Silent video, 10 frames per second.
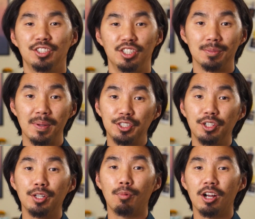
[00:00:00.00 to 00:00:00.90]
Just make sure
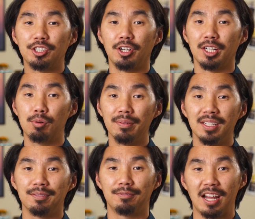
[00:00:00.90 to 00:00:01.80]
you watch our
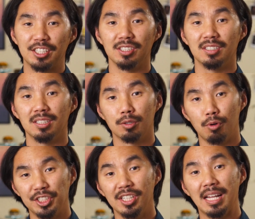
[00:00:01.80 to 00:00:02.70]
equivalent fractions
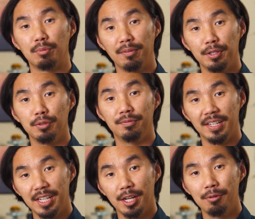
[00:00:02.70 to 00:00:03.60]
question and review
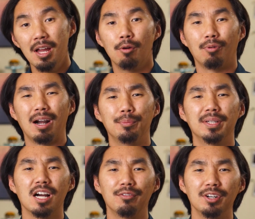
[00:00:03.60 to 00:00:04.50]
video where I will be
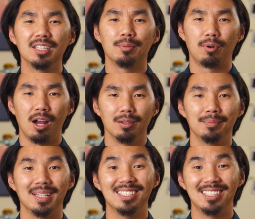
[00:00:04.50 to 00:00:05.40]
covering the
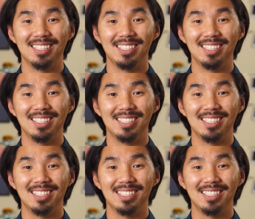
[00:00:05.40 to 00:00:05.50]
problem in